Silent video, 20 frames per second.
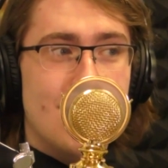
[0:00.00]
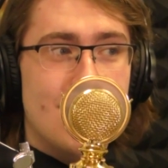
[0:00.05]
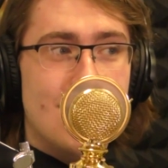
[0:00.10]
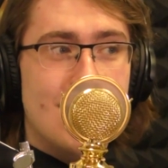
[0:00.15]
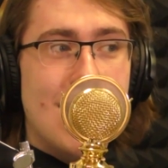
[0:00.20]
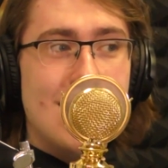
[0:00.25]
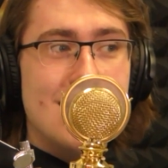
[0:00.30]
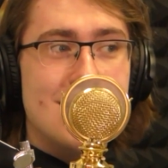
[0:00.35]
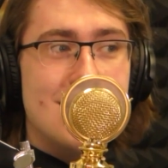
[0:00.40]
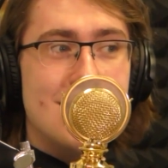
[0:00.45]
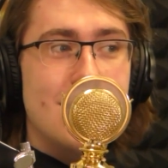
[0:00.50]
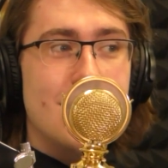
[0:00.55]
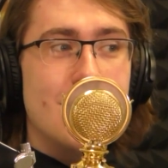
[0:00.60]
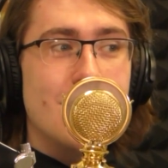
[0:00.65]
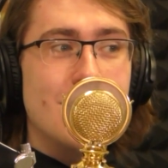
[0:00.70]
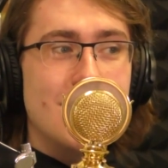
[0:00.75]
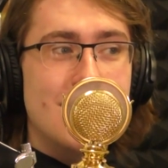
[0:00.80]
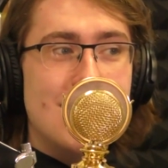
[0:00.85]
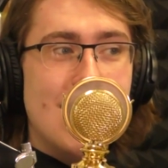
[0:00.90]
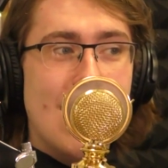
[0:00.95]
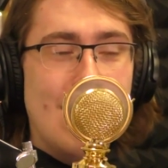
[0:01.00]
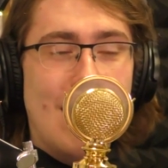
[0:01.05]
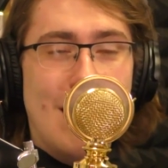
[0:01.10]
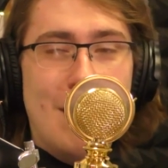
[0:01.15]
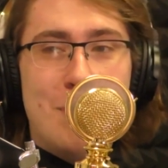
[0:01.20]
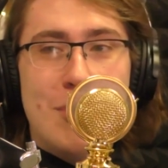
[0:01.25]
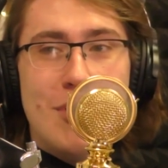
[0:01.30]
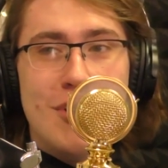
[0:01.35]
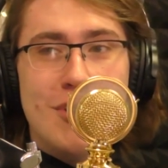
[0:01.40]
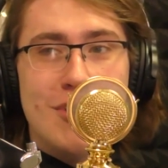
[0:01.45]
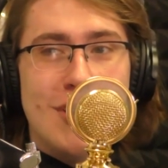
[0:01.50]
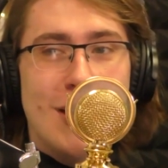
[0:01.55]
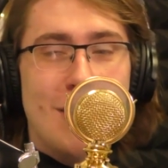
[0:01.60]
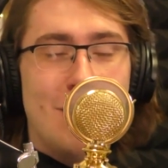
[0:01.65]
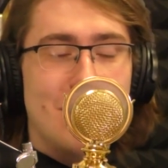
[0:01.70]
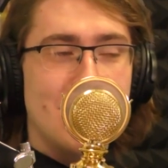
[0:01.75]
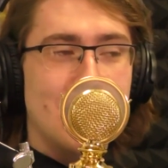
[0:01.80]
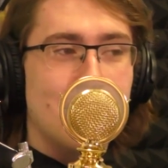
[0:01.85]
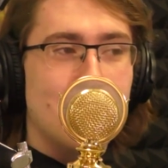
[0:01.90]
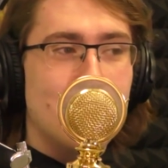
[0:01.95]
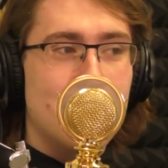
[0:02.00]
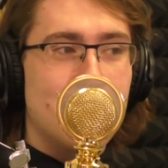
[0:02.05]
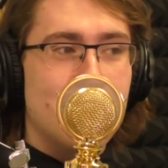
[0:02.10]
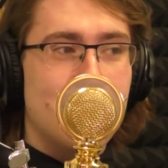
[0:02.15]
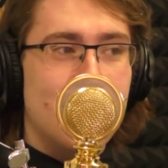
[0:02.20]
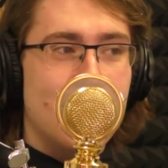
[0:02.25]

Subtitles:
That's the only time I perked up in the movie.